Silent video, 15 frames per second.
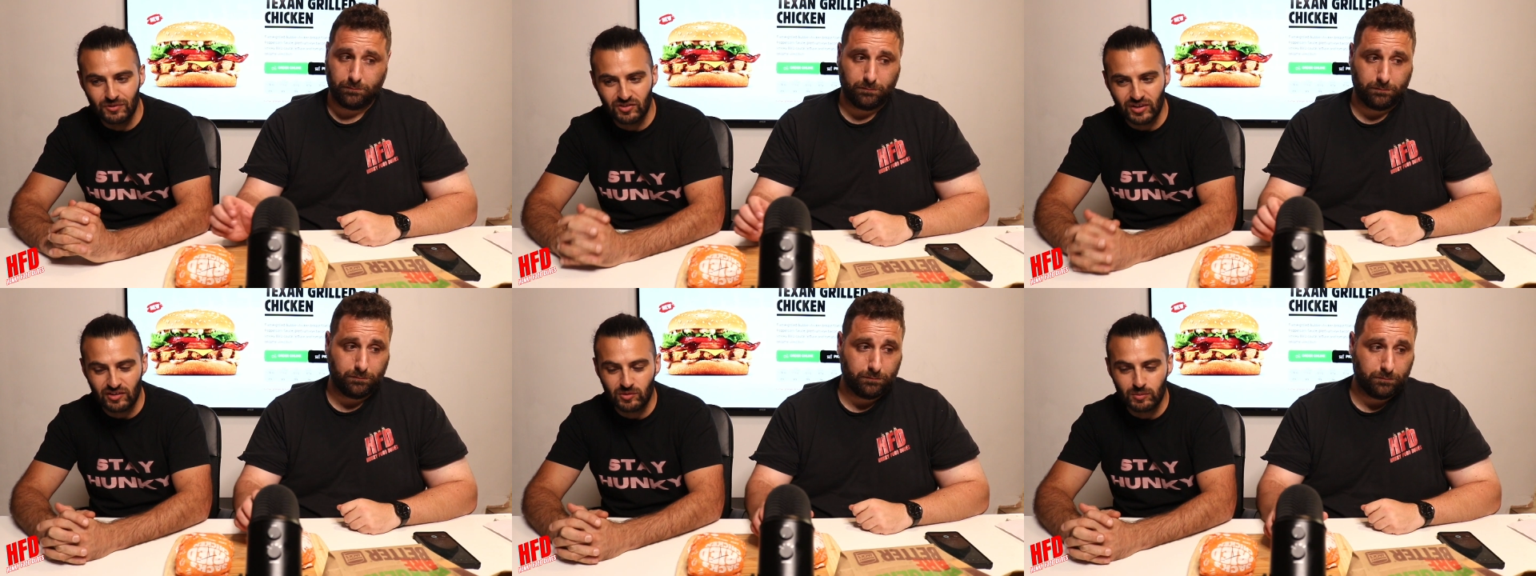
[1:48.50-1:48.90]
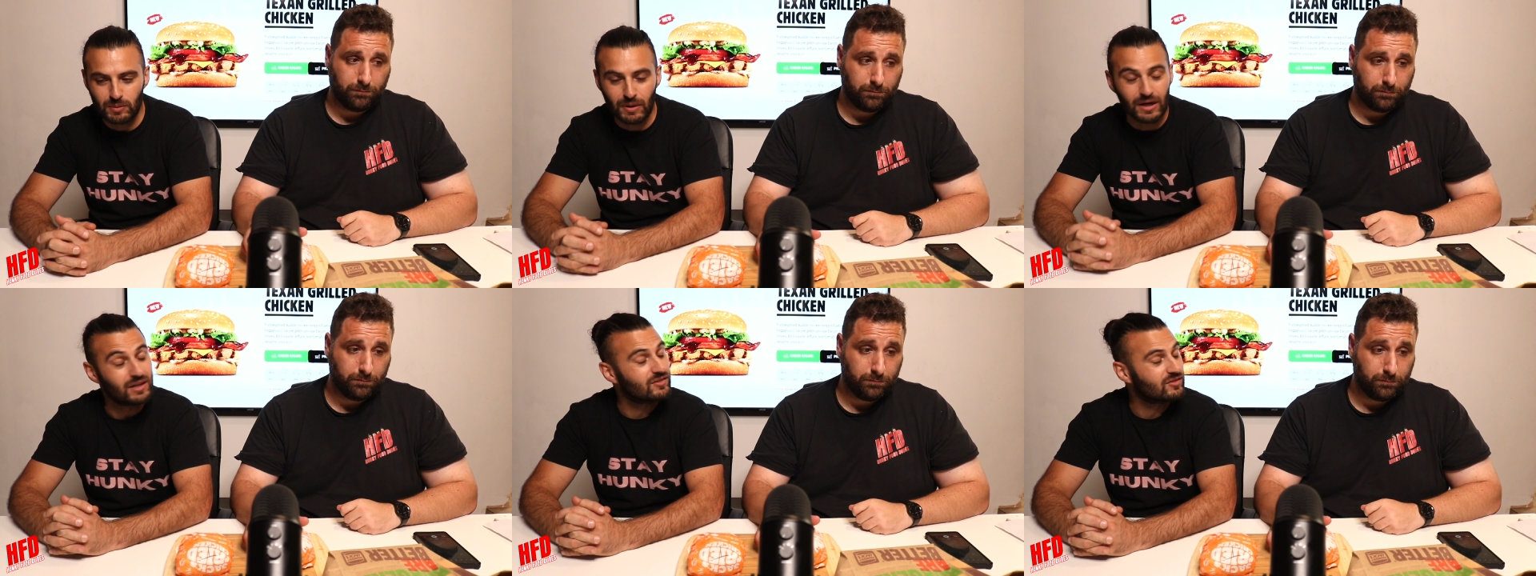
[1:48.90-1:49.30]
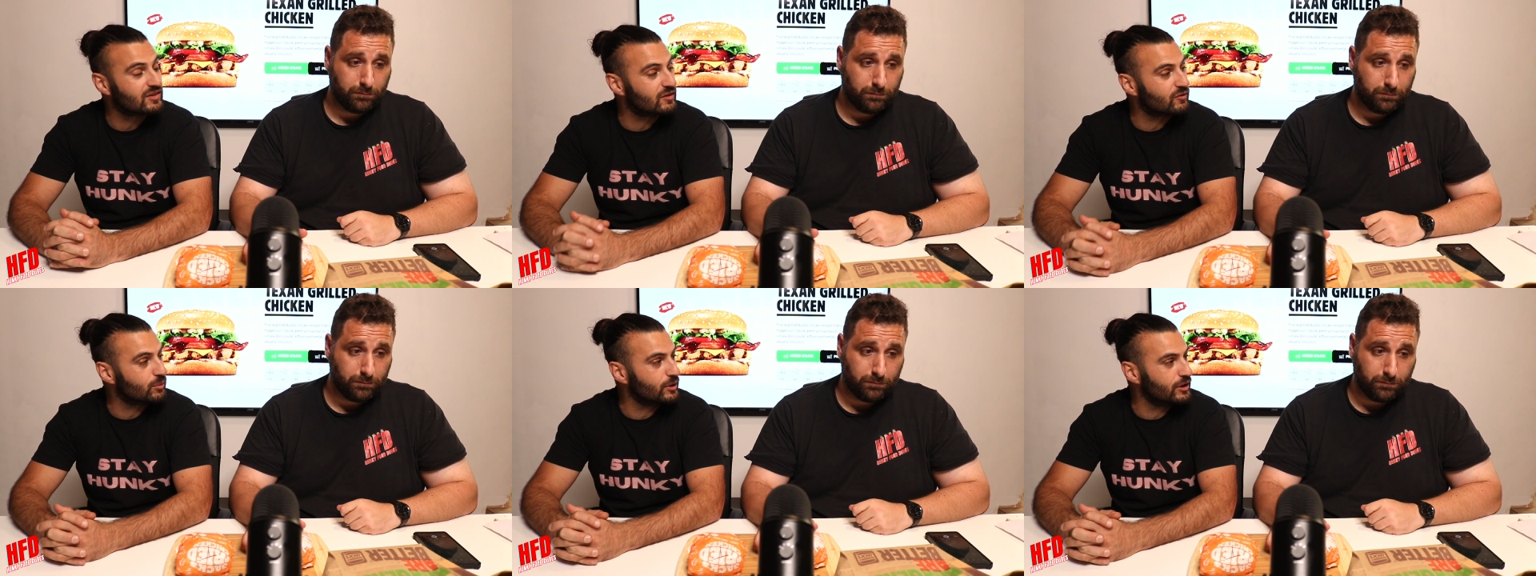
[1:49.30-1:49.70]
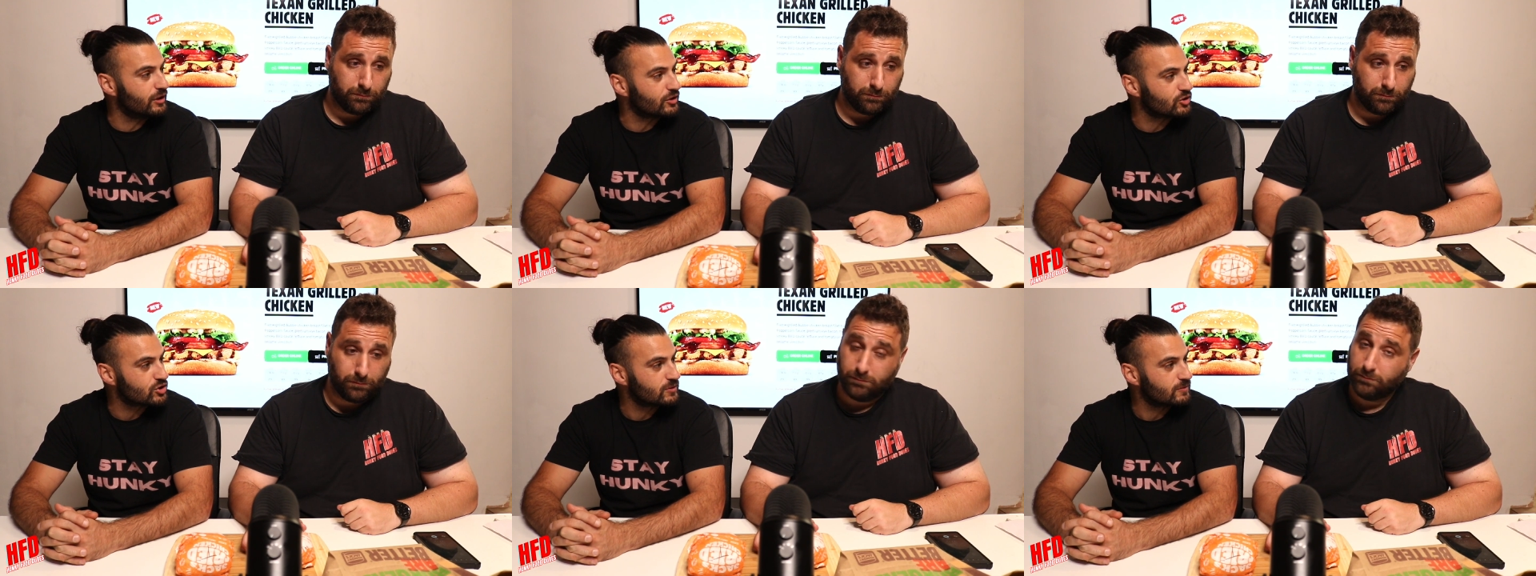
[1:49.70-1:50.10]
Speaker 1: sesame bun instead of a
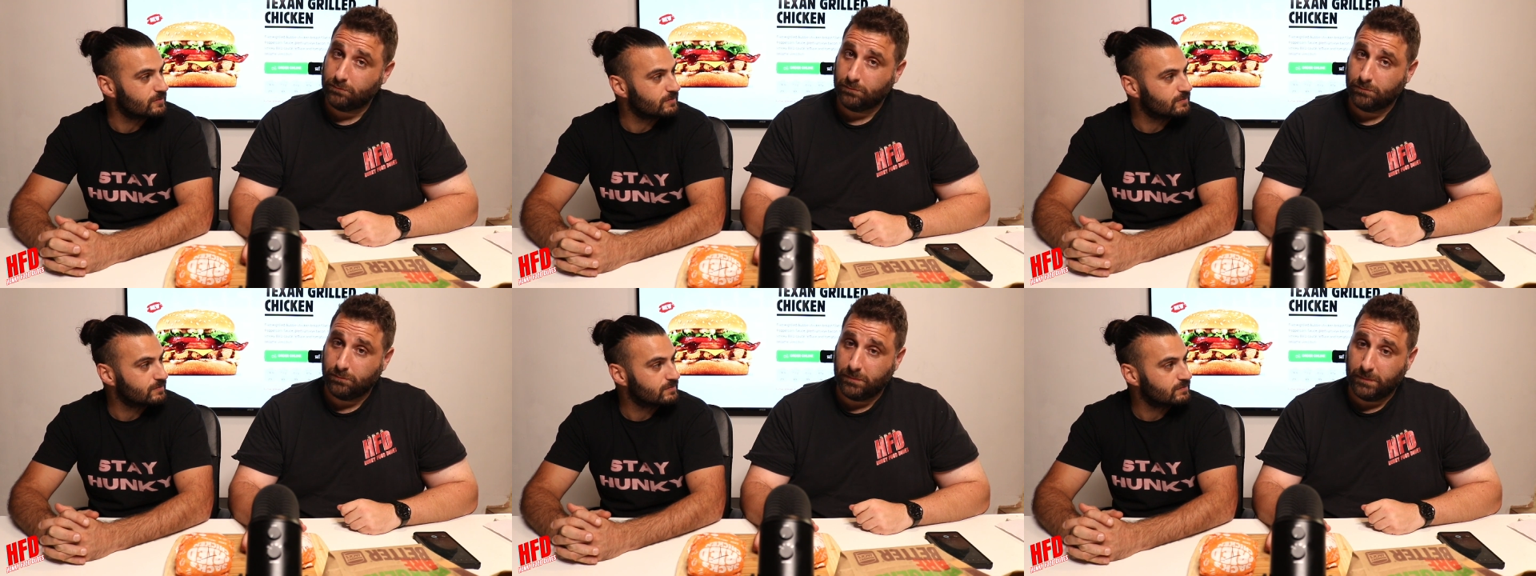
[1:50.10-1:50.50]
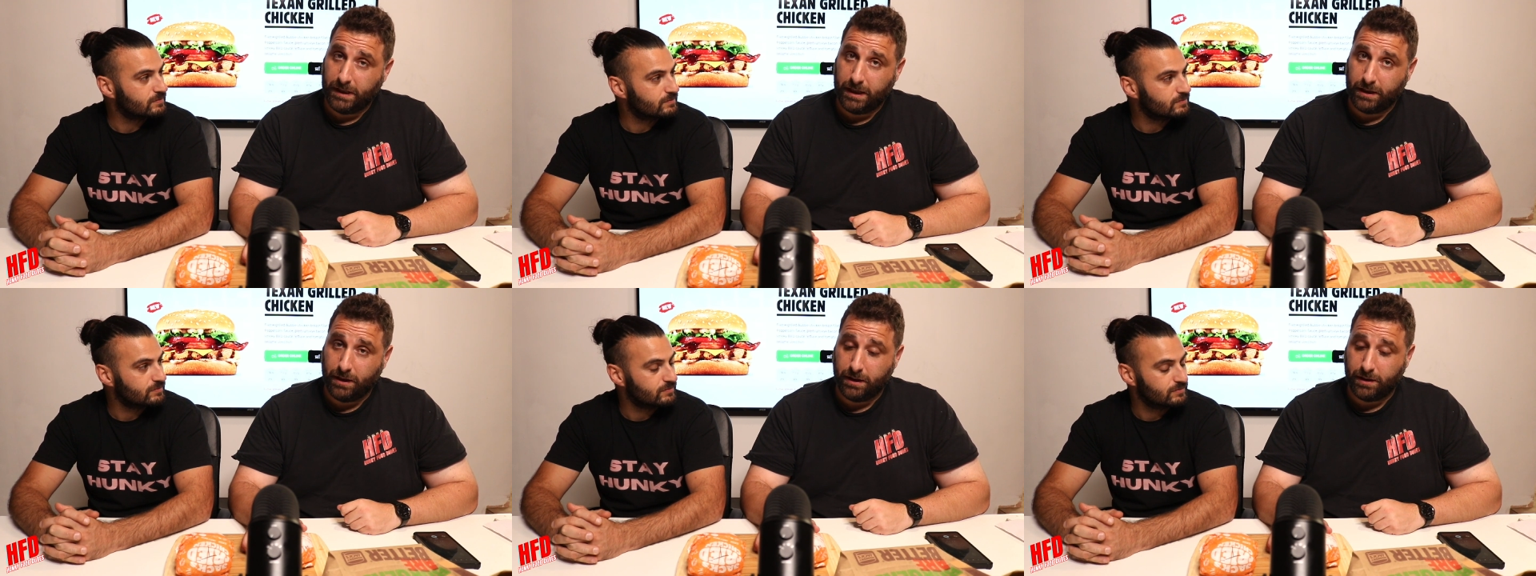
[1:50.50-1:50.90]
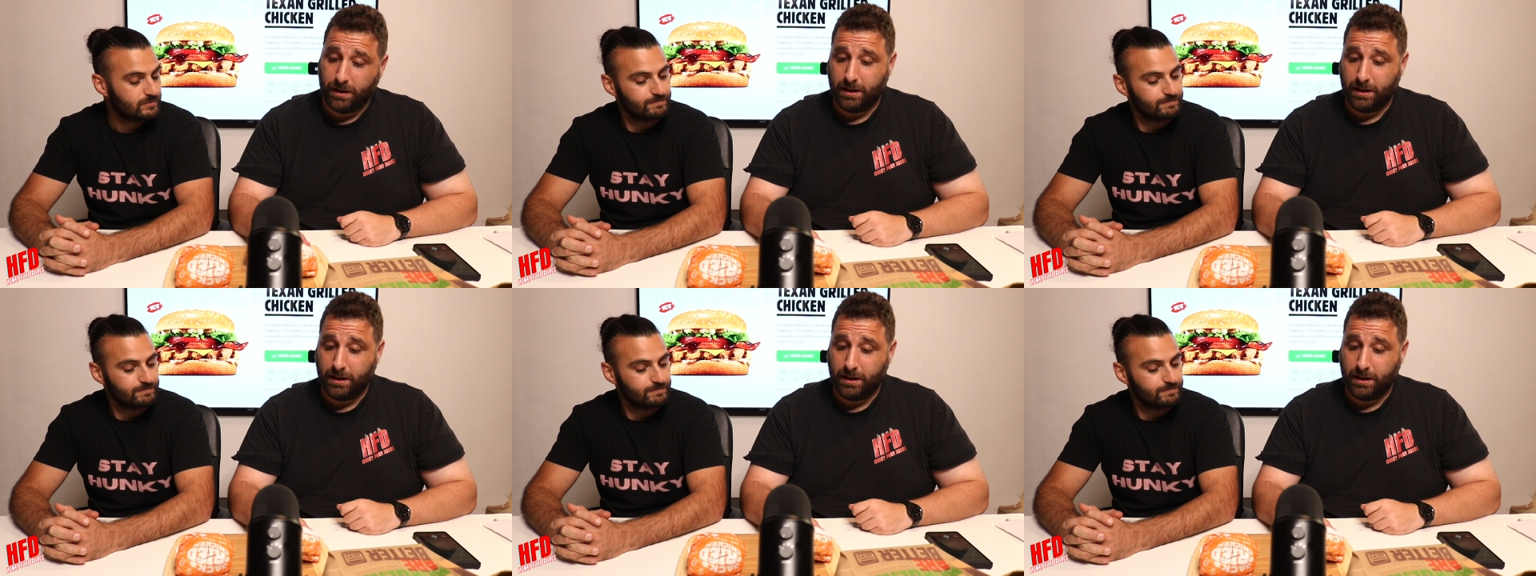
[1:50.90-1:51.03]
brioche.
Speaker 2: There you go,